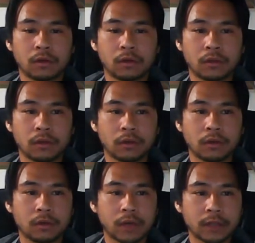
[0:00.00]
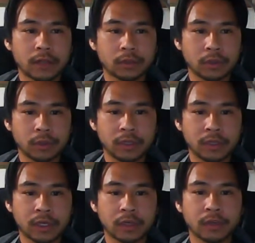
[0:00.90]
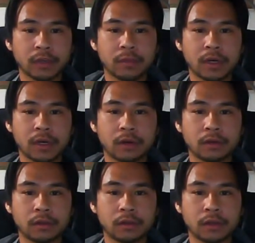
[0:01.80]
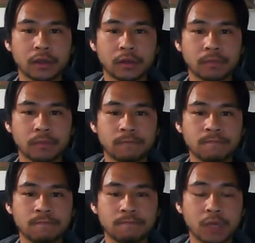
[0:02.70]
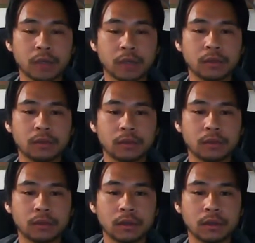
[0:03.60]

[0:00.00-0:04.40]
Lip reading: So next we're going to be talking about partners.